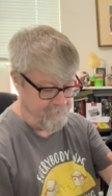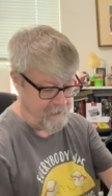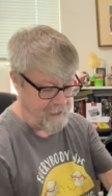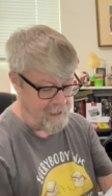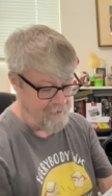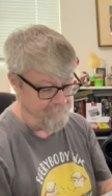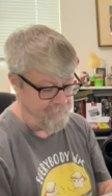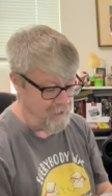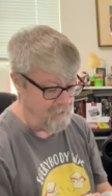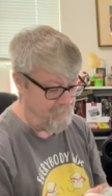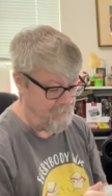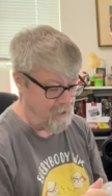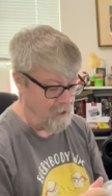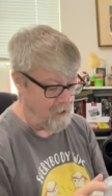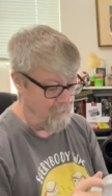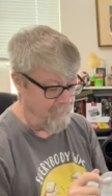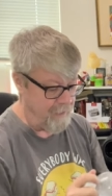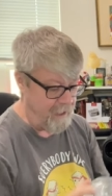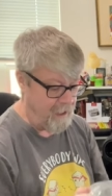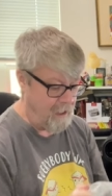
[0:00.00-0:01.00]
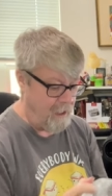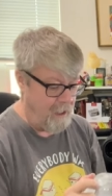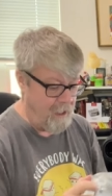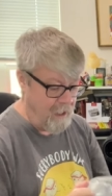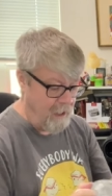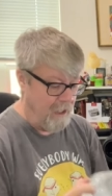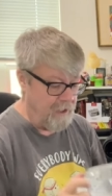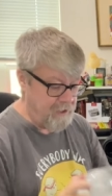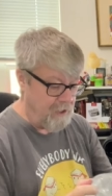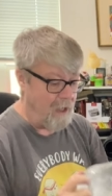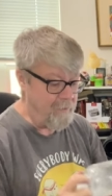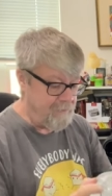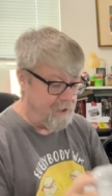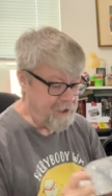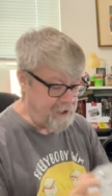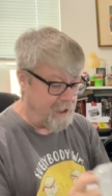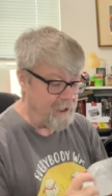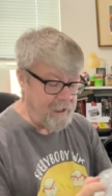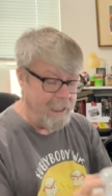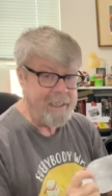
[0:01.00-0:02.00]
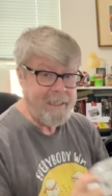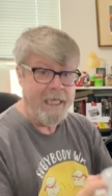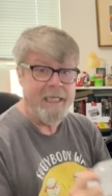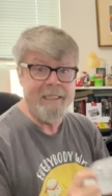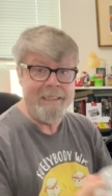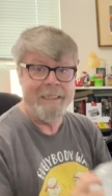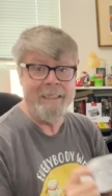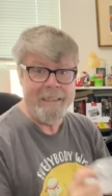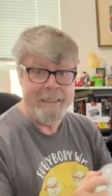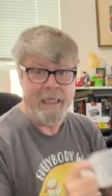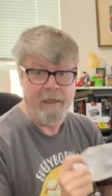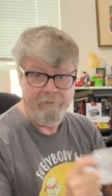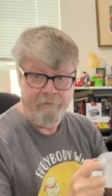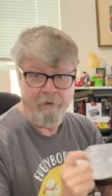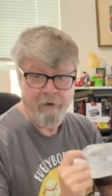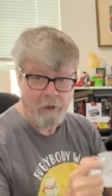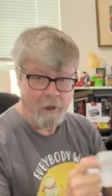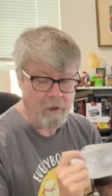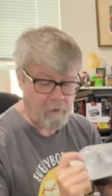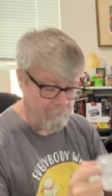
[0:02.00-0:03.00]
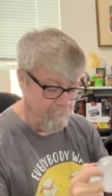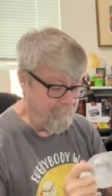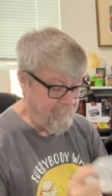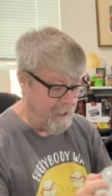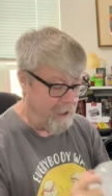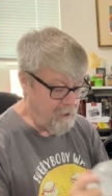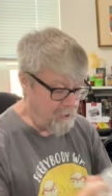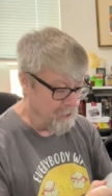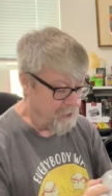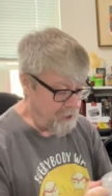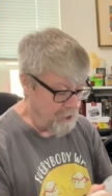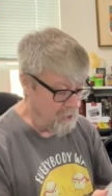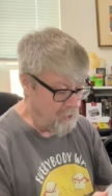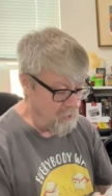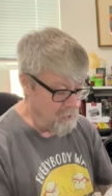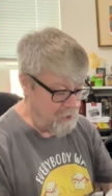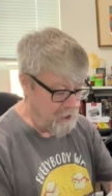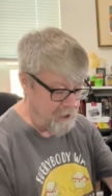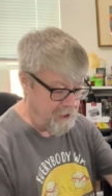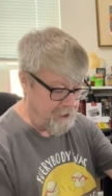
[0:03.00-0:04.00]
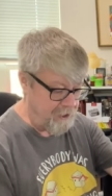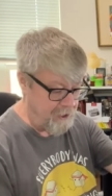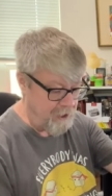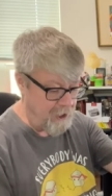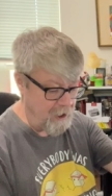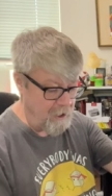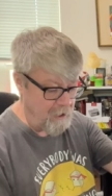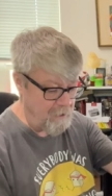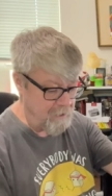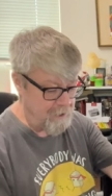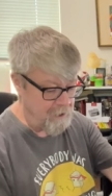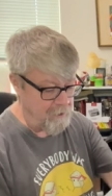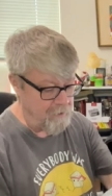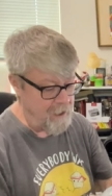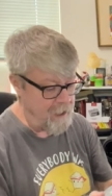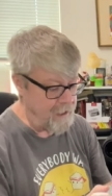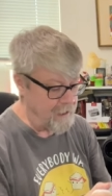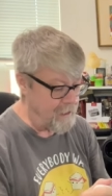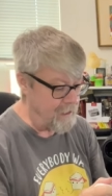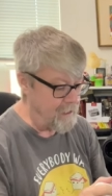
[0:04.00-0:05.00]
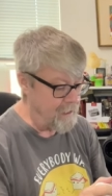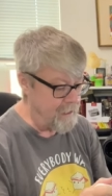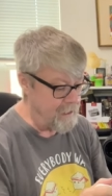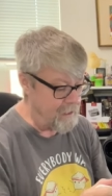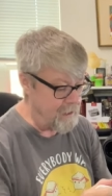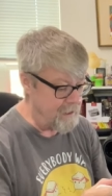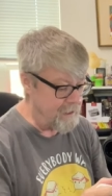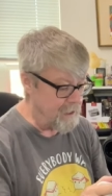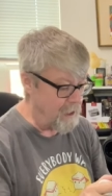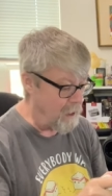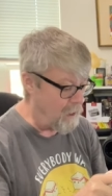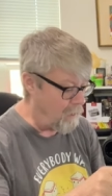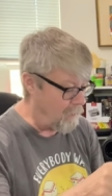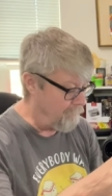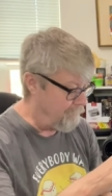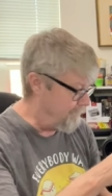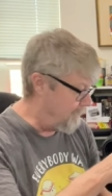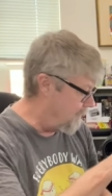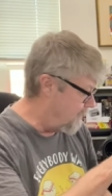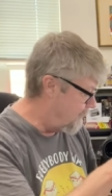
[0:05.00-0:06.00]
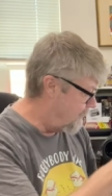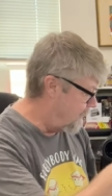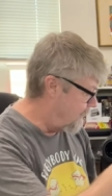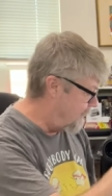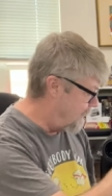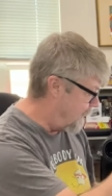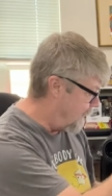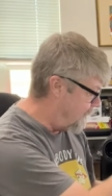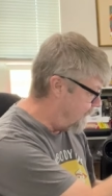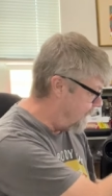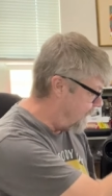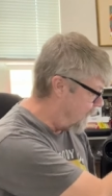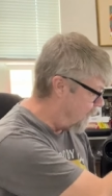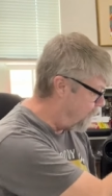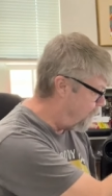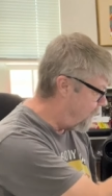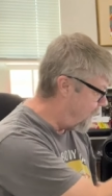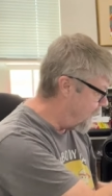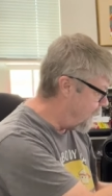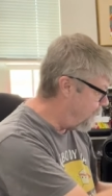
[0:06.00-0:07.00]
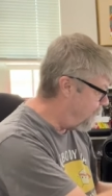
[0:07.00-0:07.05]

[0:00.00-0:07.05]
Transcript: after you've carbonated. So I'm just gonna let that sit for a minute or two just uh, so that can get dissolved. And then I'll bring you